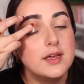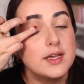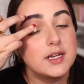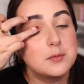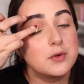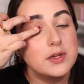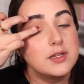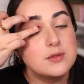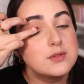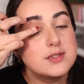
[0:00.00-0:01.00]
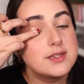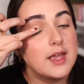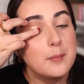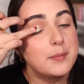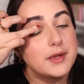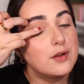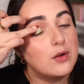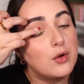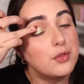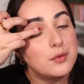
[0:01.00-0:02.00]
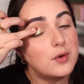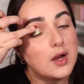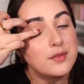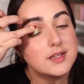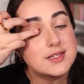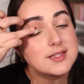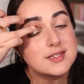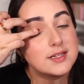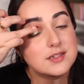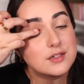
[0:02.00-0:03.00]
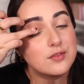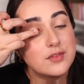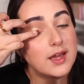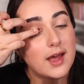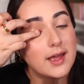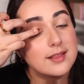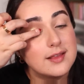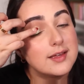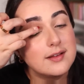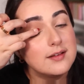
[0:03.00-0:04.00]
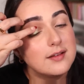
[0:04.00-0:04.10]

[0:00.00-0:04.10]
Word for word: and I'm going to stamp it all throughout the center of the eyelid